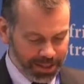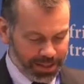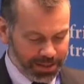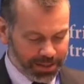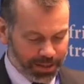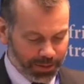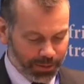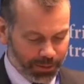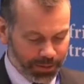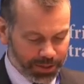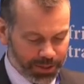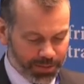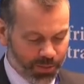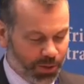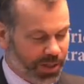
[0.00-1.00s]
So
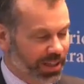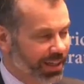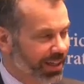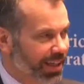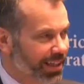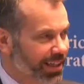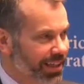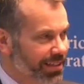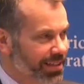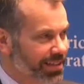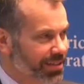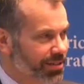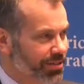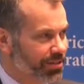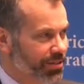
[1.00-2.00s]
this morning, I'd like
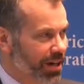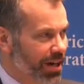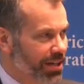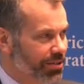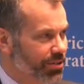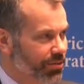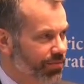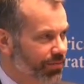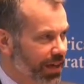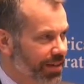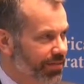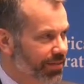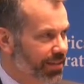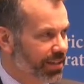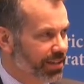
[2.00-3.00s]
to try and do
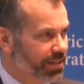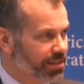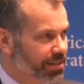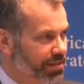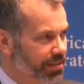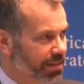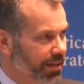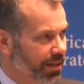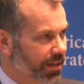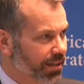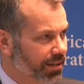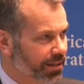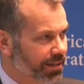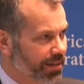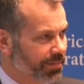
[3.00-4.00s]
five things.
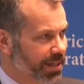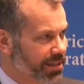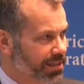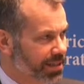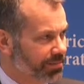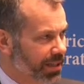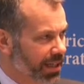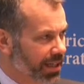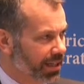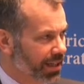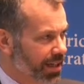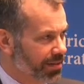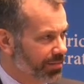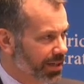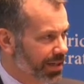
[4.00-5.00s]
Uh, that might seem like a
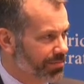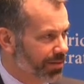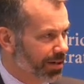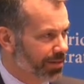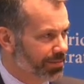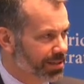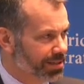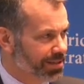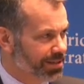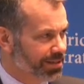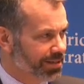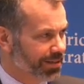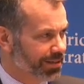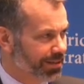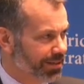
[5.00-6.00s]
lot, but I promise
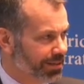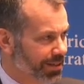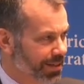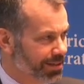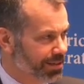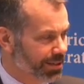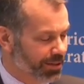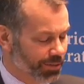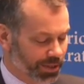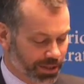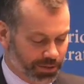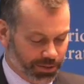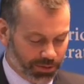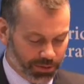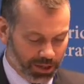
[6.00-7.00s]
uh, not to go
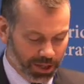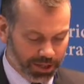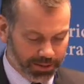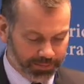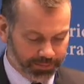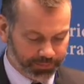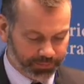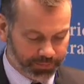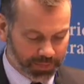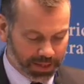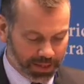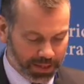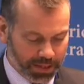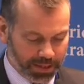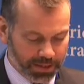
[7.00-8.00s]
on too long.
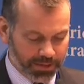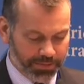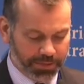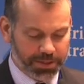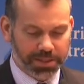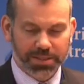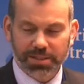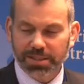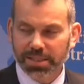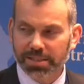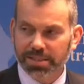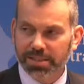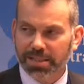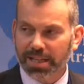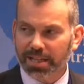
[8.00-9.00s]
The first is
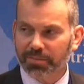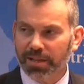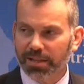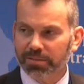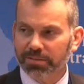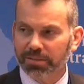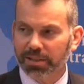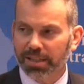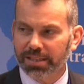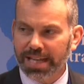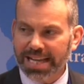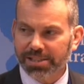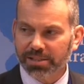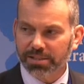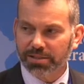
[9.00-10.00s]
to talk about a
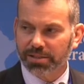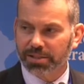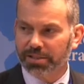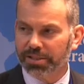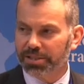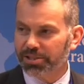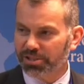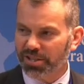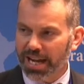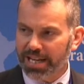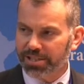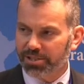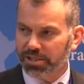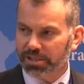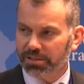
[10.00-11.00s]
national security
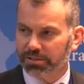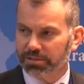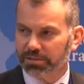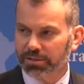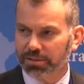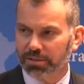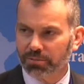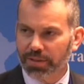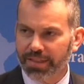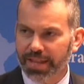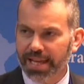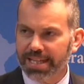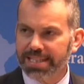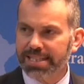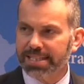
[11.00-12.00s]
strategy and what
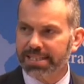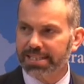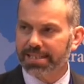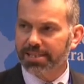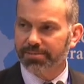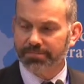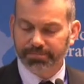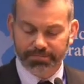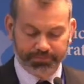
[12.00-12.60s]
that is.